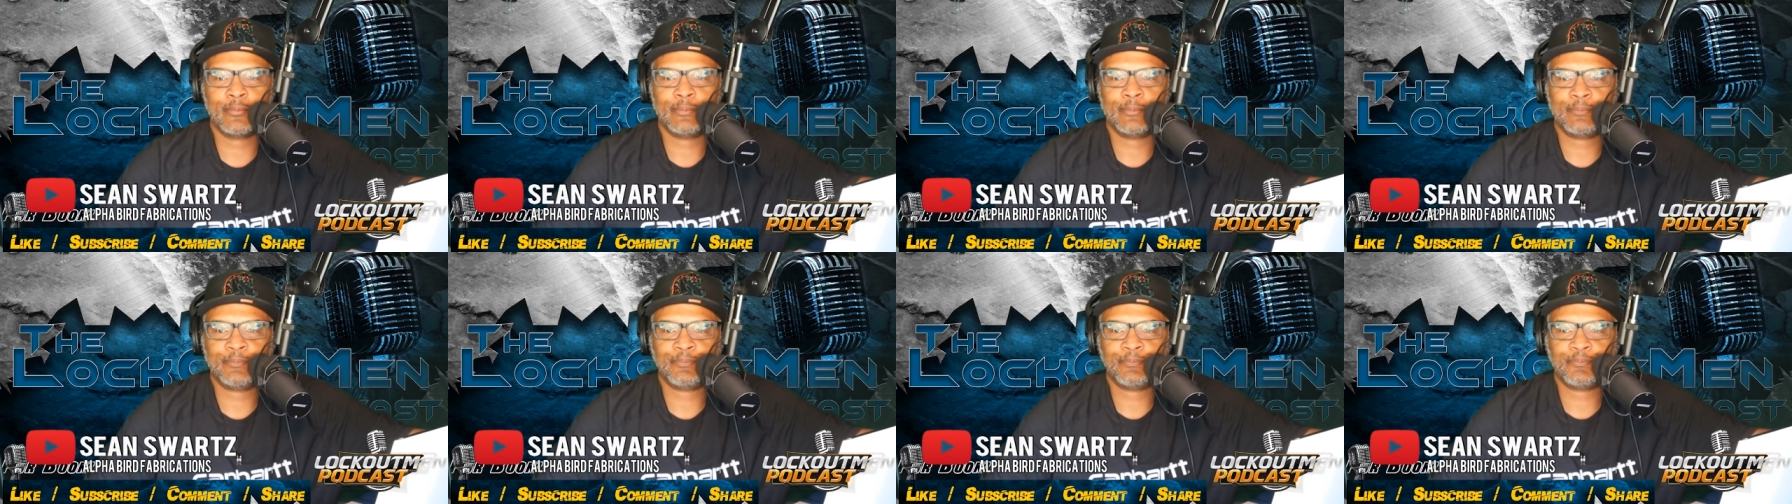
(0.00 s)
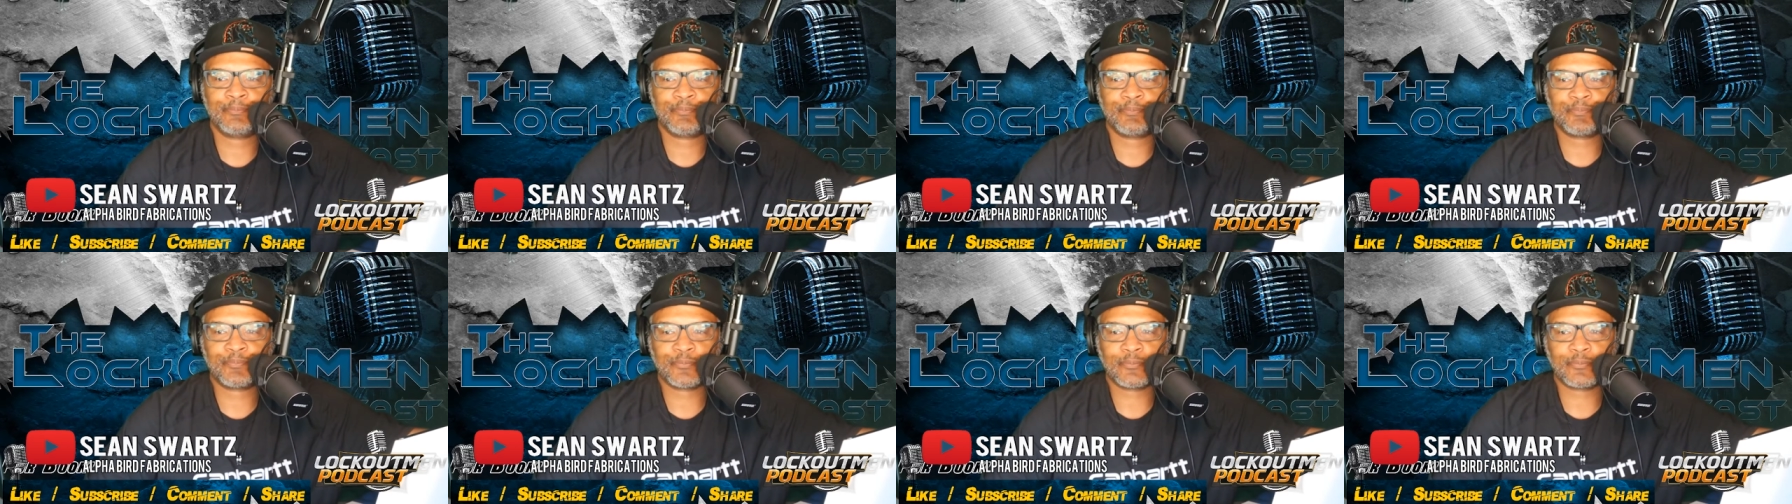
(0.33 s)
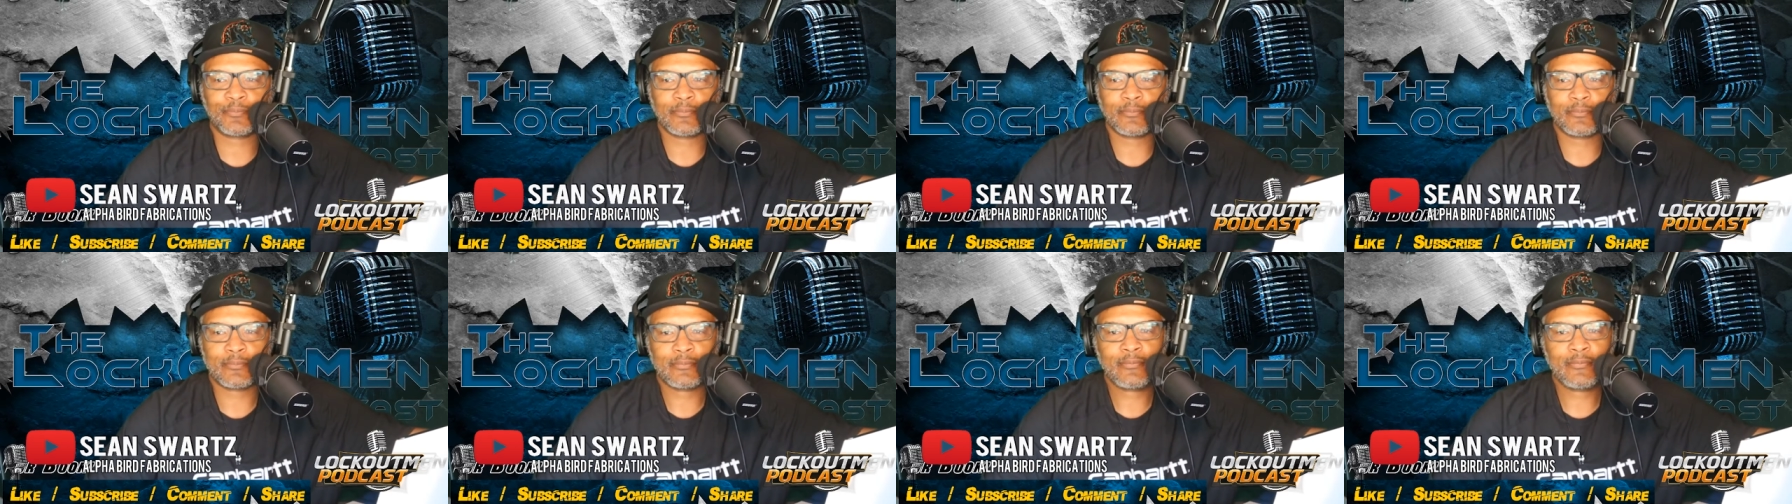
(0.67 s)
with
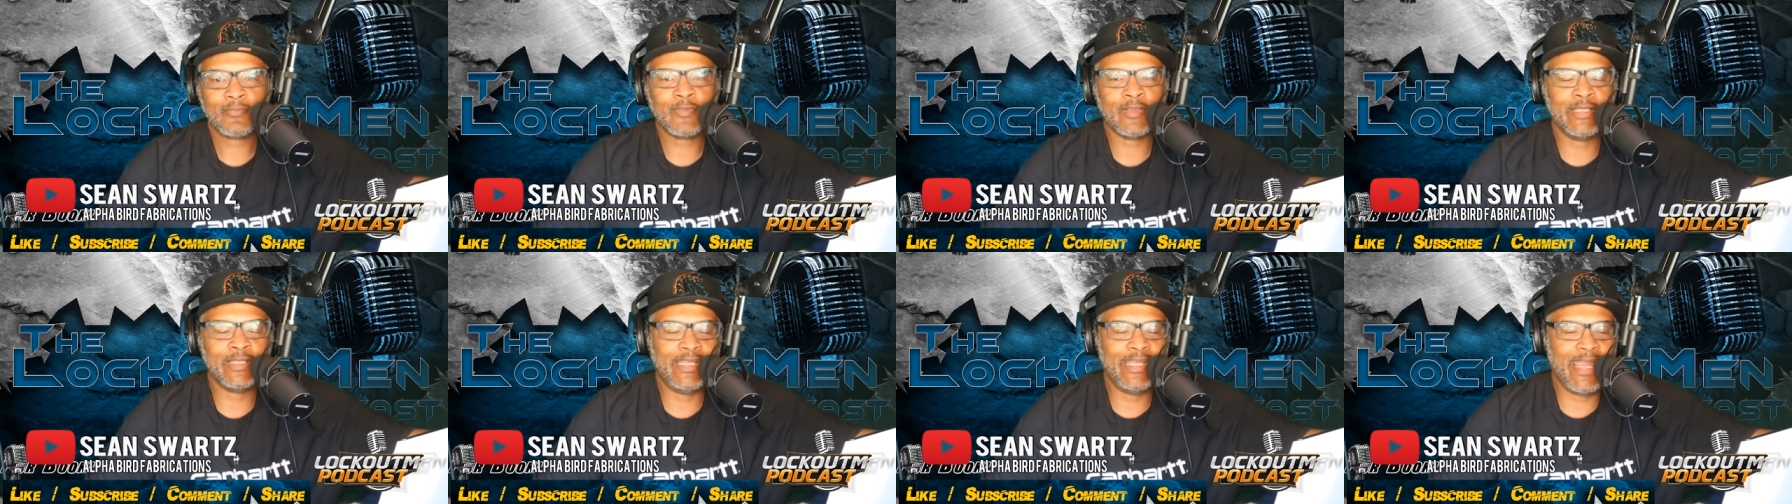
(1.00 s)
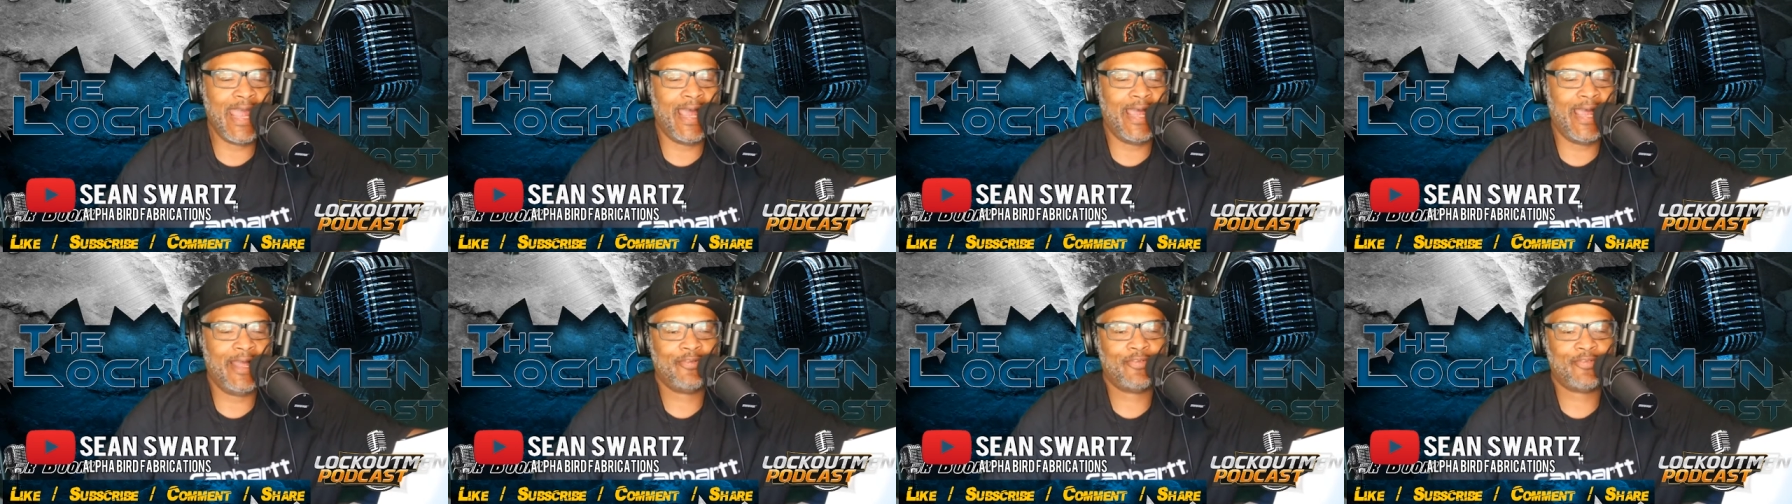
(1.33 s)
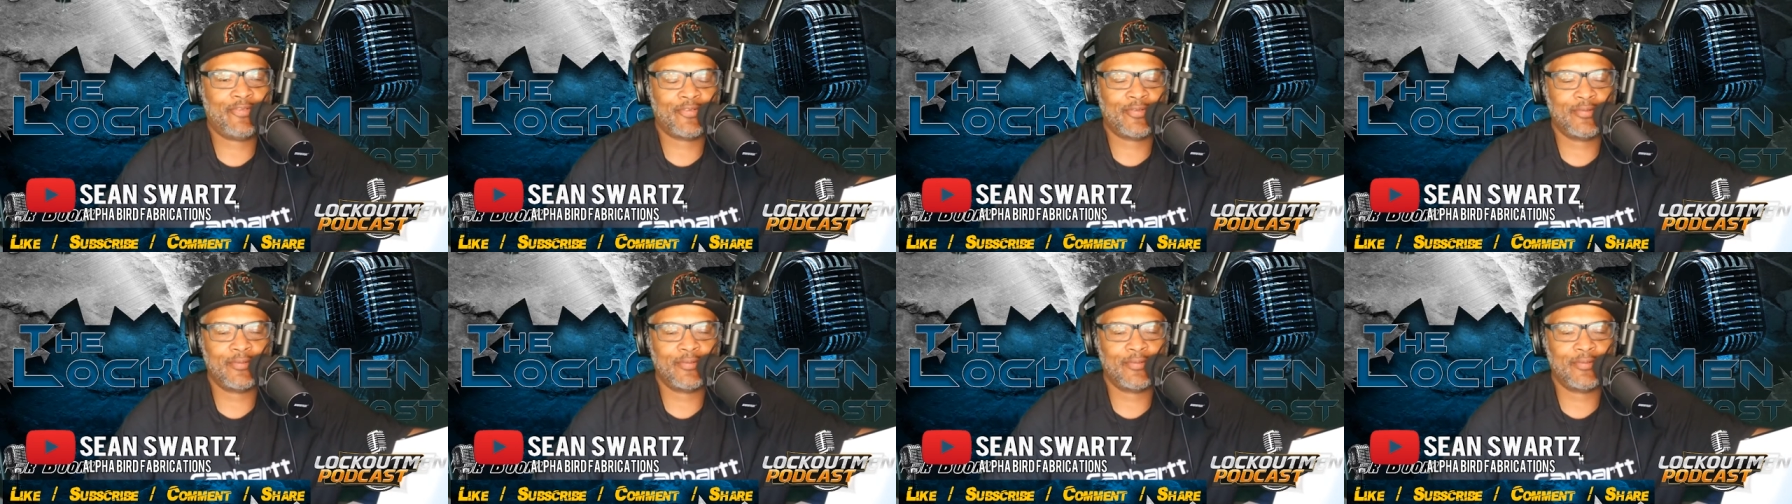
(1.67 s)
Schugel? Yes. Uh,